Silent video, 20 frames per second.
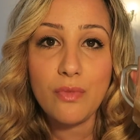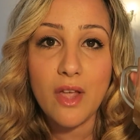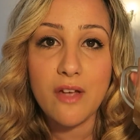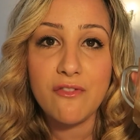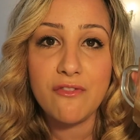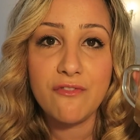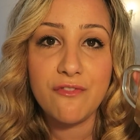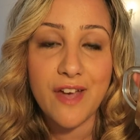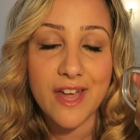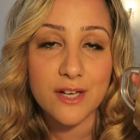
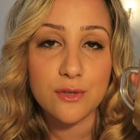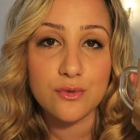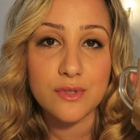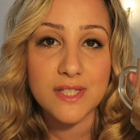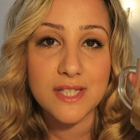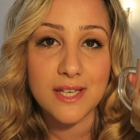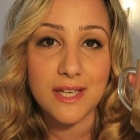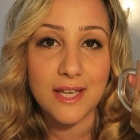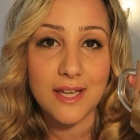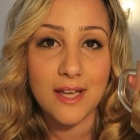Fennel
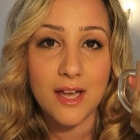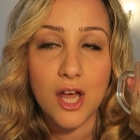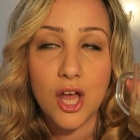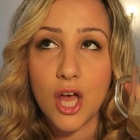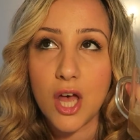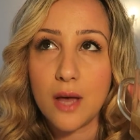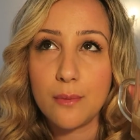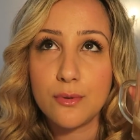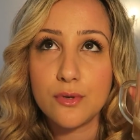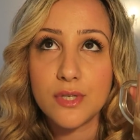tea,
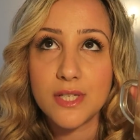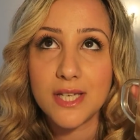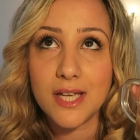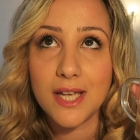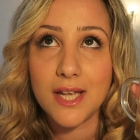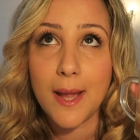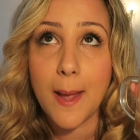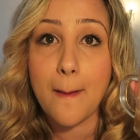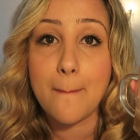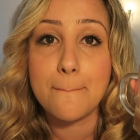herbal
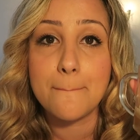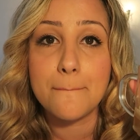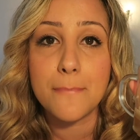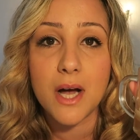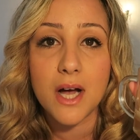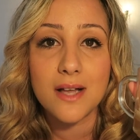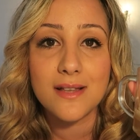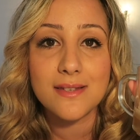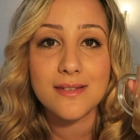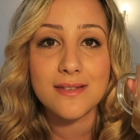tea,
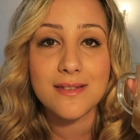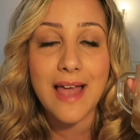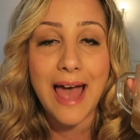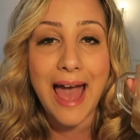must